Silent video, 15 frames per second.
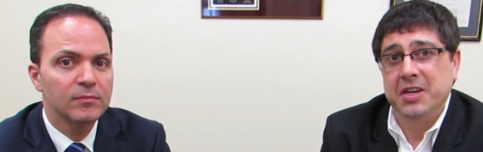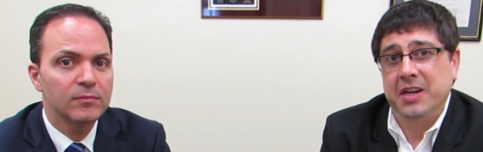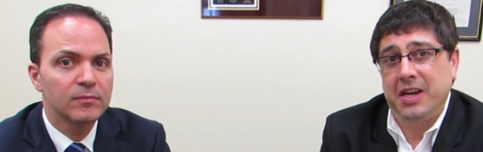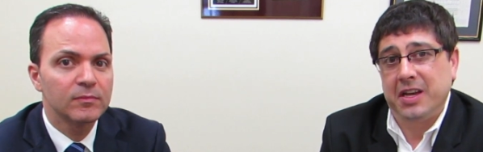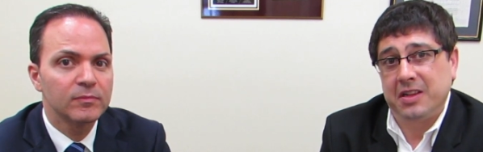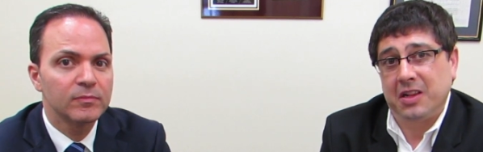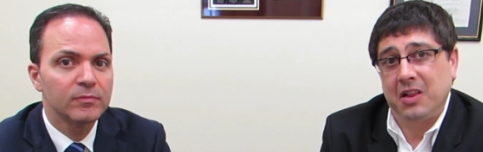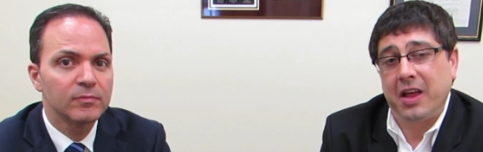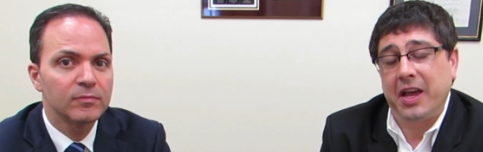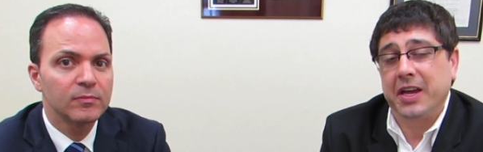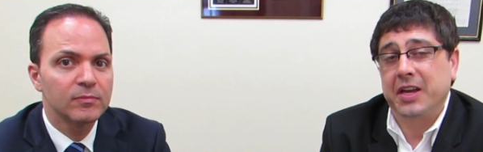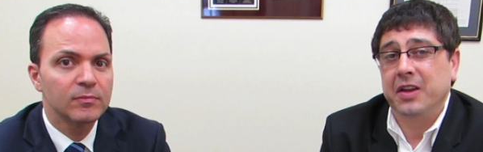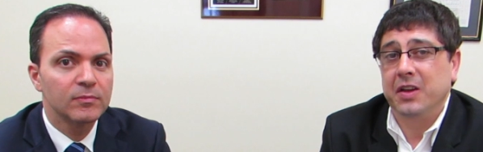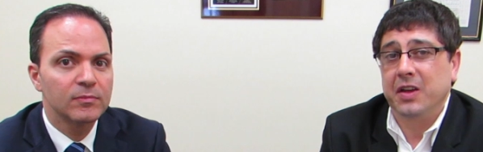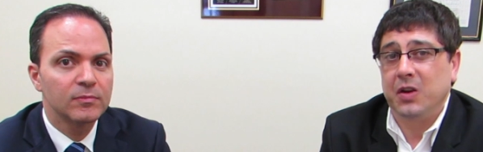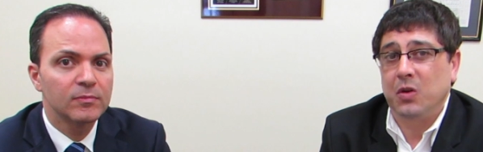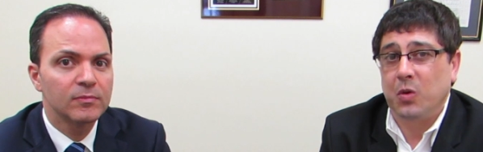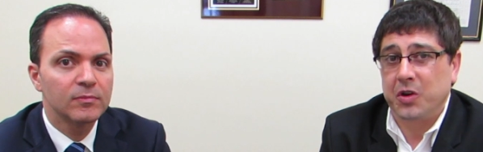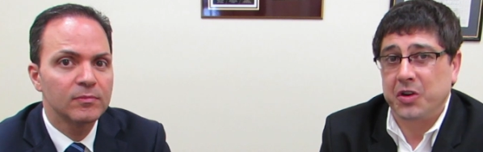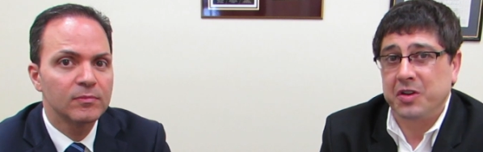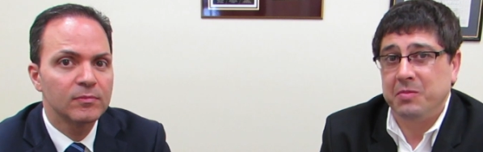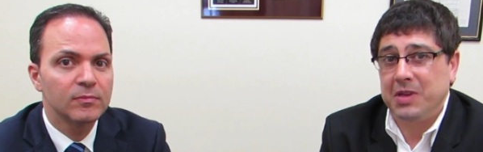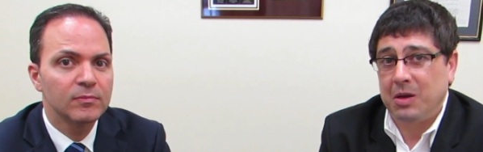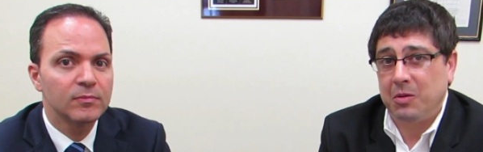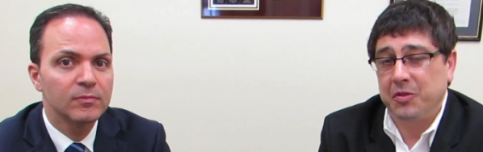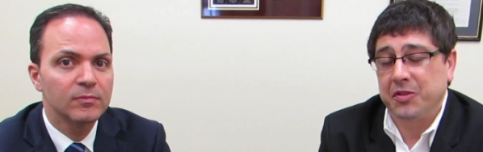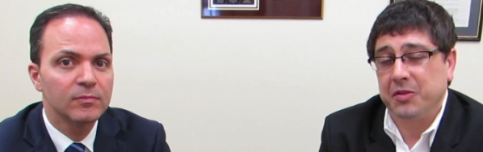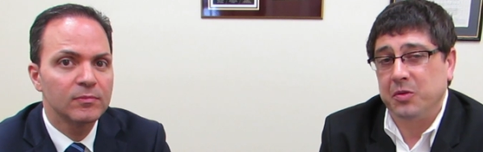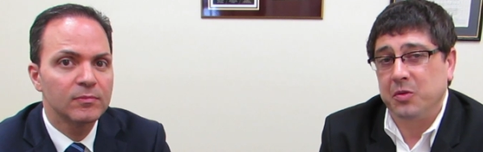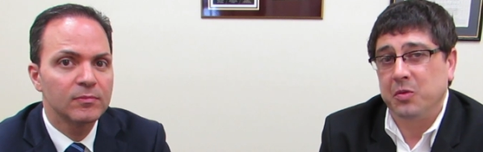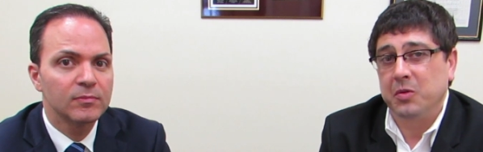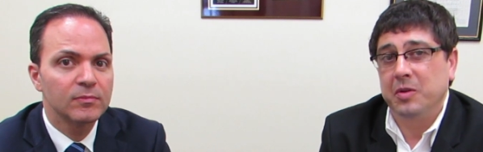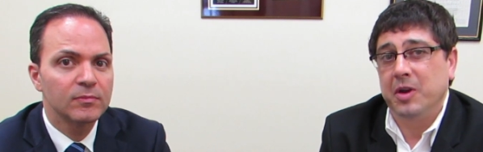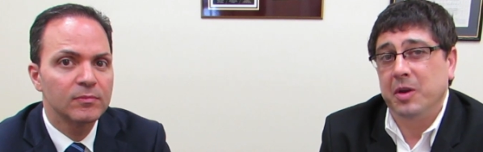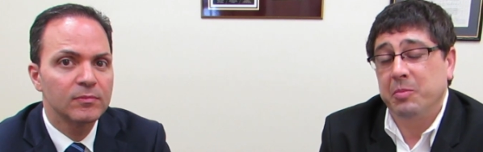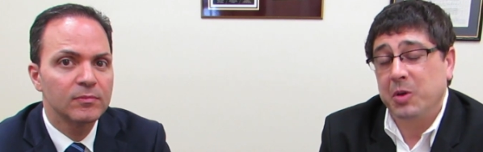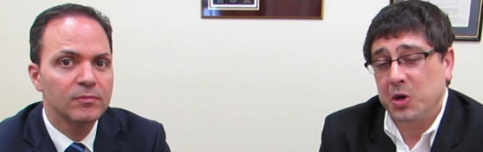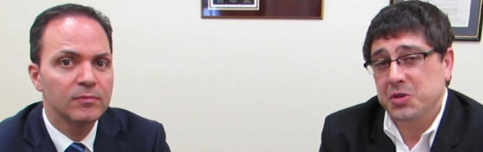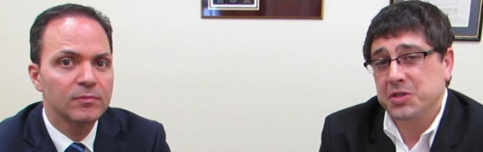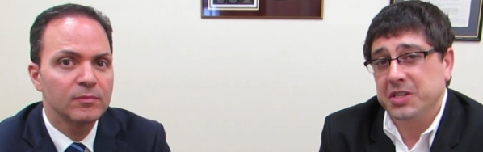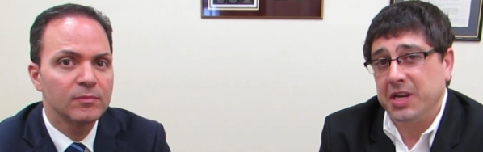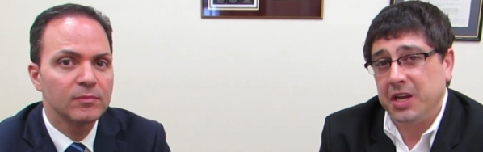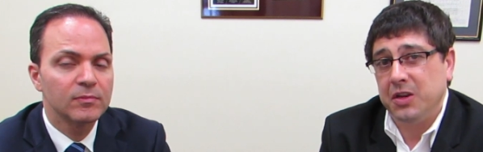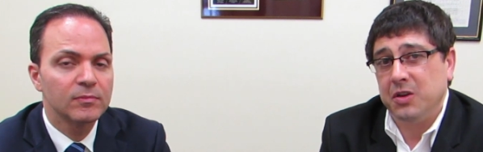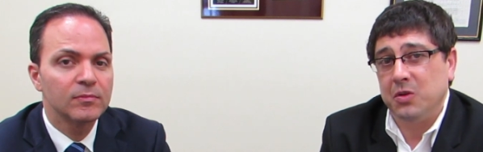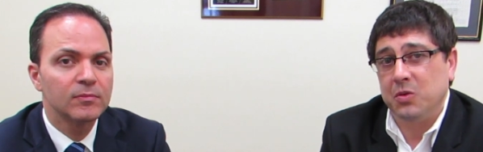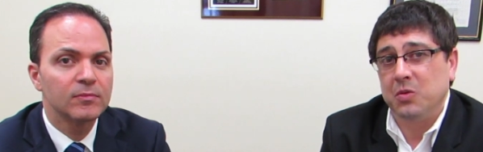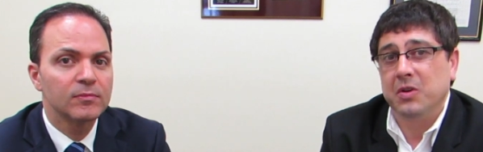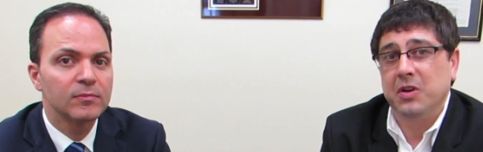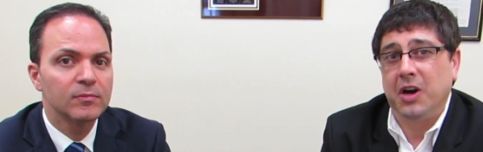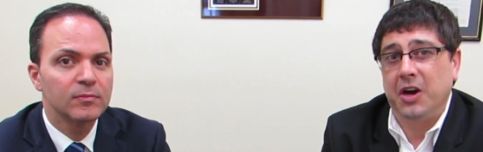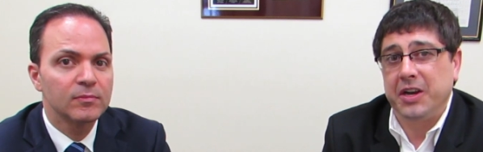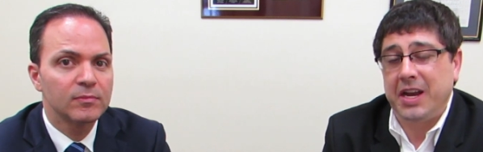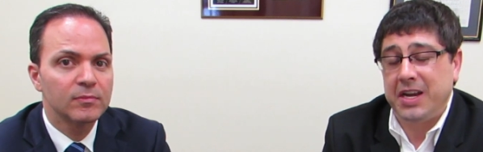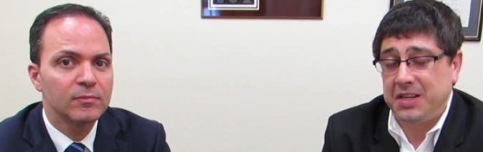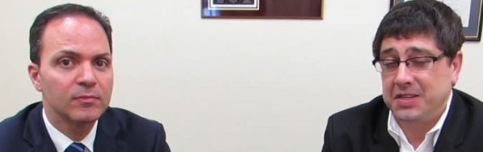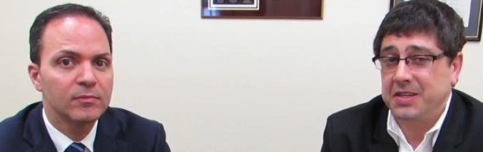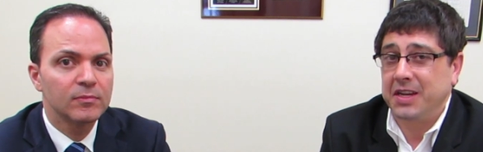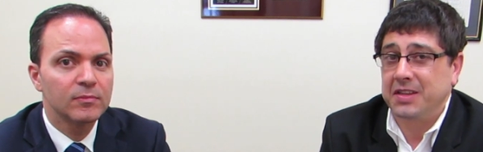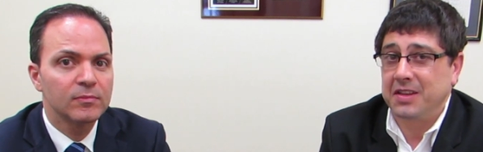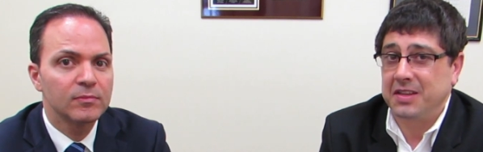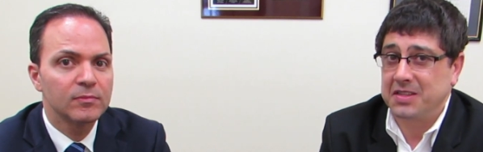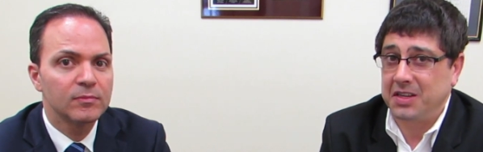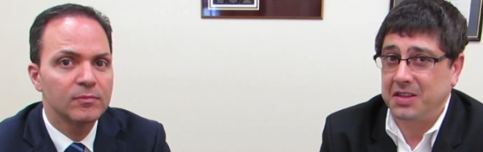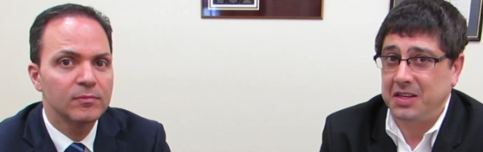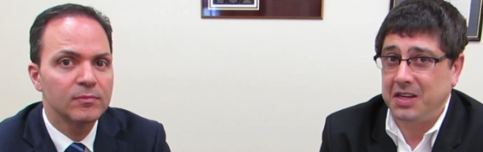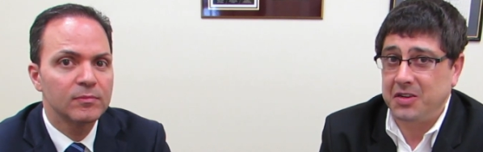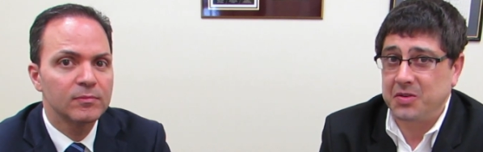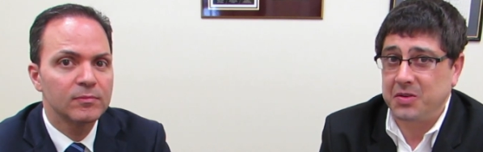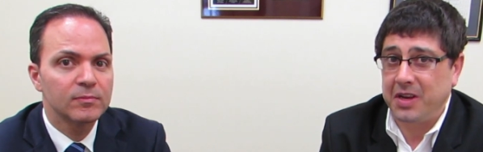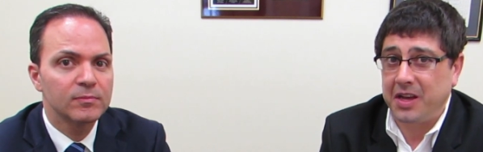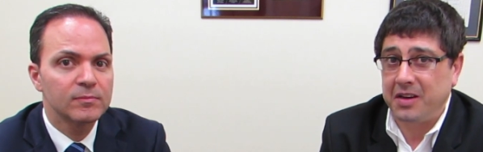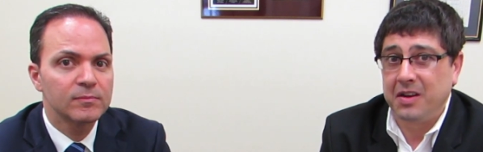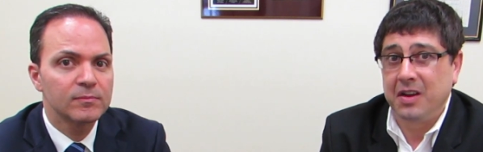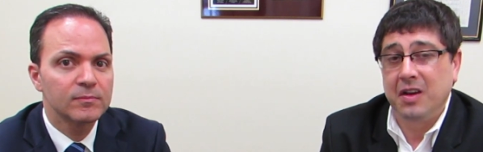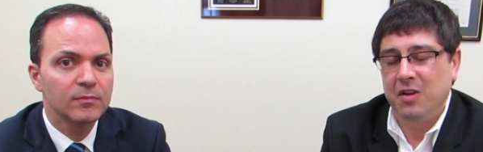Speaker 1: and the like in order to be able to impersonate you on any site that's on the internet.